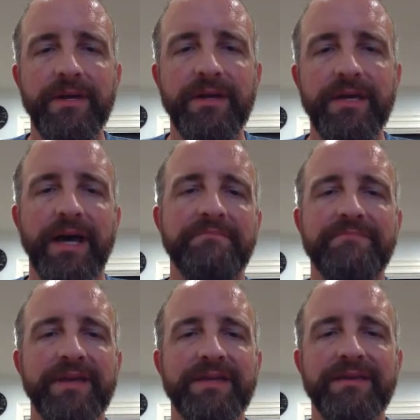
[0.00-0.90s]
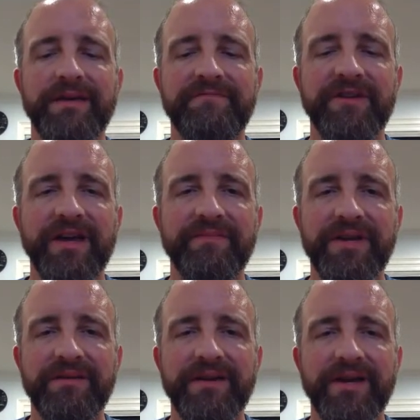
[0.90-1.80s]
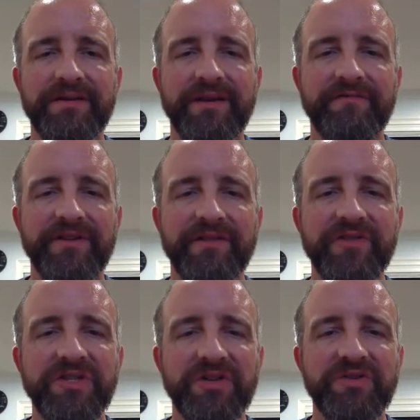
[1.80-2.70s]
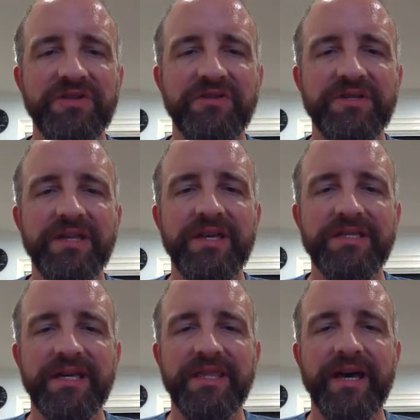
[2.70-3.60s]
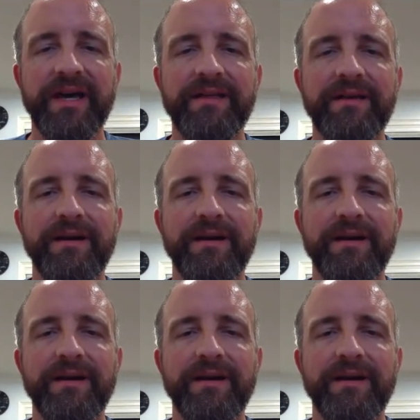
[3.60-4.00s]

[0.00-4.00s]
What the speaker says: Yeah, I forget how many. I forget if it's extra zeros. I think it's like that.